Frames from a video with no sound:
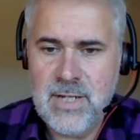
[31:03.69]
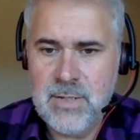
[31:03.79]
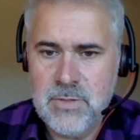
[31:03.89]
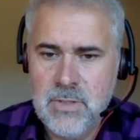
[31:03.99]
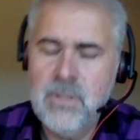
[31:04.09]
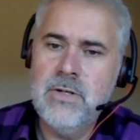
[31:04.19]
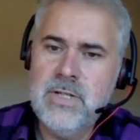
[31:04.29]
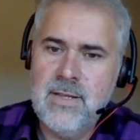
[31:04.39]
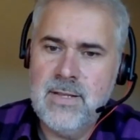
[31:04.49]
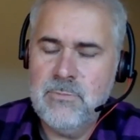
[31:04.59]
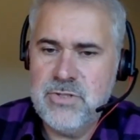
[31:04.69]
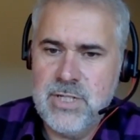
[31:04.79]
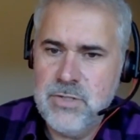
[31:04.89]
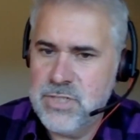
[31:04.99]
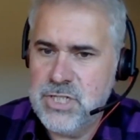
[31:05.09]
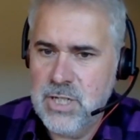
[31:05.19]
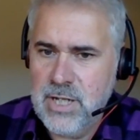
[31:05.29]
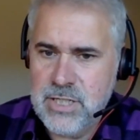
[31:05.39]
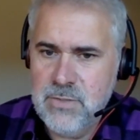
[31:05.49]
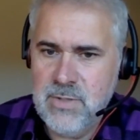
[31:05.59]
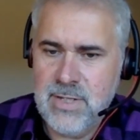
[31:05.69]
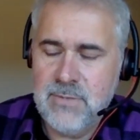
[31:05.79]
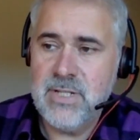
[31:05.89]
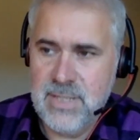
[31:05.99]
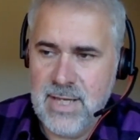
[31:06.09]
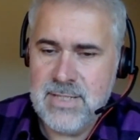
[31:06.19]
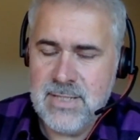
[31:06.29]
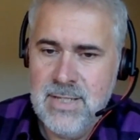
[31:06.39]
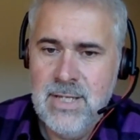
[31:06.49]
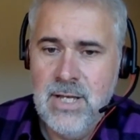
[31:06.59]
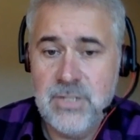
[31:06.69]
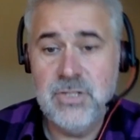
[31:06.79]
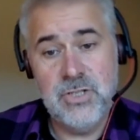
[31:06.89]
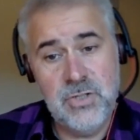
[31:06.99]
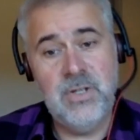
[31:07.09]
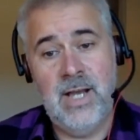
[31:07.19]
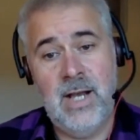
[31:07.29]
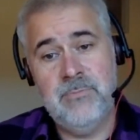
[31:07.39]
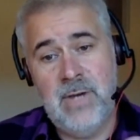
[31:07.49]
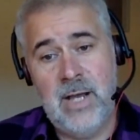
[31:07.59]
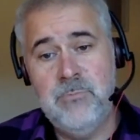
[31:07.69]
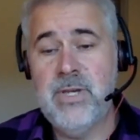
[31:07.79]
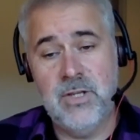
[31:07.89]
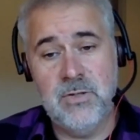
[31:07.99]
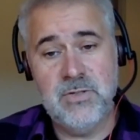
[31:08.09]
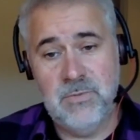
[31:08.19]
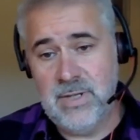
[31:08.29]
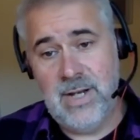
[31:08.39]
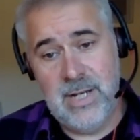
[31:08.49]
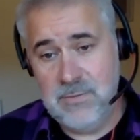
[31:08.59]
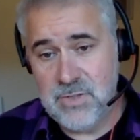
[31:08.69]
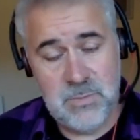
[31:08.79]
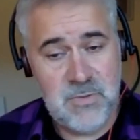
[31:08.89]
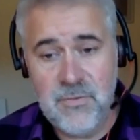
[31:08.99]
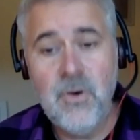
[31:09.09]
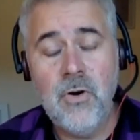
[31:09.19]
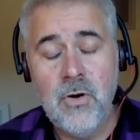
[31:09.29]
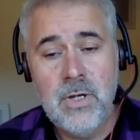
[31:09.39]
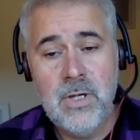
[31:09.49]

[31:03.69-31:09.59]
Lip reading: And I will go, oh, okay, that was really good. Did you like doing it? It was like, yes. And so suddenly I'm picking up something I never did before.